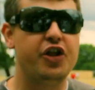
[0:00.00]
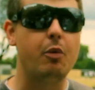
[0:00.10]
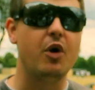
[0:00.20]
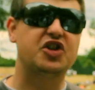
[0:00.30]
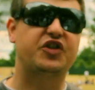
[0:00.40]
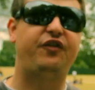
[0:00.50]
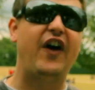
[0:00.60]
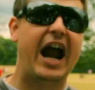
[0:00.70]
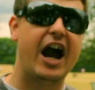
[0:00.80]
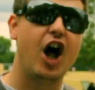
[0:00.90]
that was
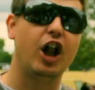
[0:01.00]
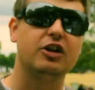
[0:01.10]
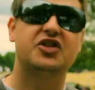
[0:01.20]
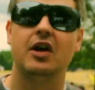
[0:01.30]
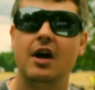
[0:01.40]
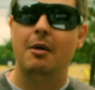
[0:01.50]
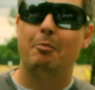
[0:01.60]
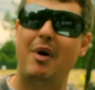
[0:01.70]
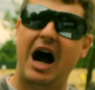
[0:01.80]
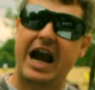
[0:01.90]
failed
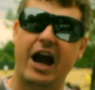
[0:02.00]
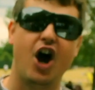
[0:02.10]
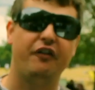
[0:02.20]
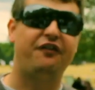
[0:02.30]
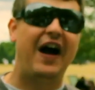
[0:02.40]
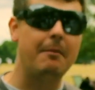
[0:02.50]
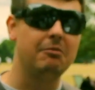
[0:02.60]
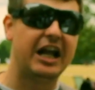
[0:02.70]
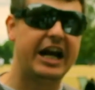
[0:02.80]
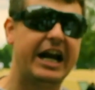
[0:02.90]
by her
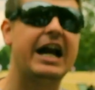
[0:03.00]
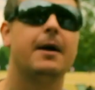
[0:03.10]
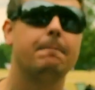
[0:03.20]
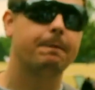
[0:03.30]
family,